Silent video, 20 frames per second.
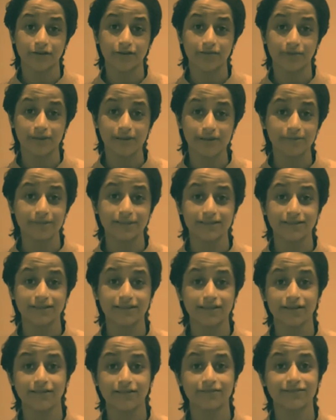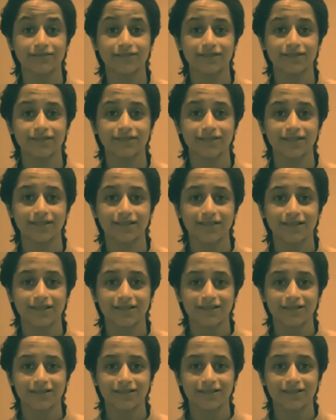of people is enough to
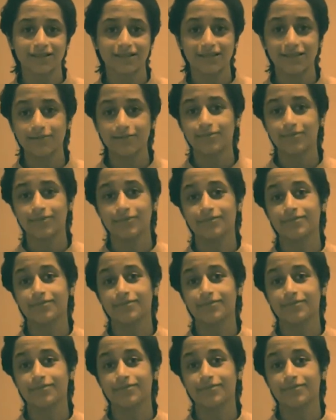keep